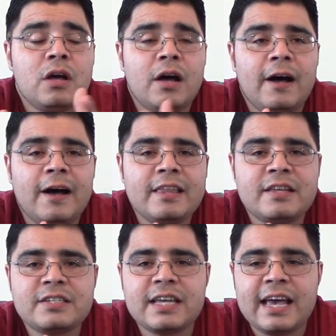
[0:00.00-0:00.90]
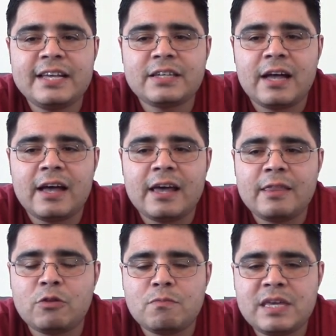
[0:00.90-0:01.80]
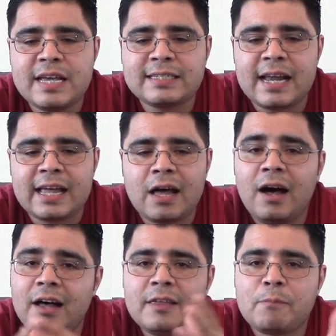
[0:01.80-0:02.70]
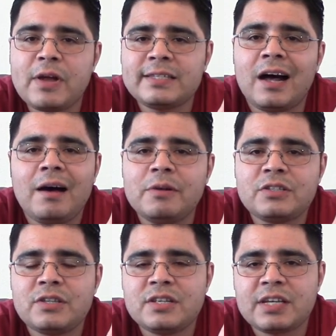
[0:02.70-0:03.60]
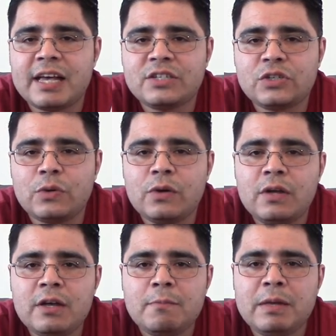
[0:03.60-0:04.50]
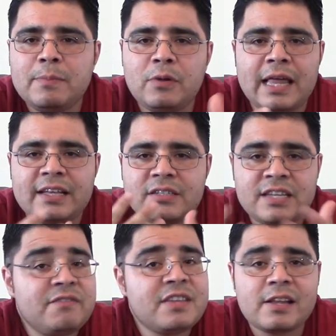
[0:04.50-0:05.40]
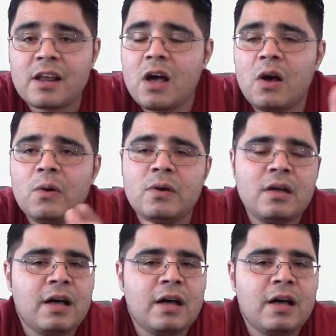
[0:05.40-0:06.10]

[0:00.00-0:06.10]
Uh, in this case, uh, to me, it's like a praise homage in this case to people like Steve Ditko,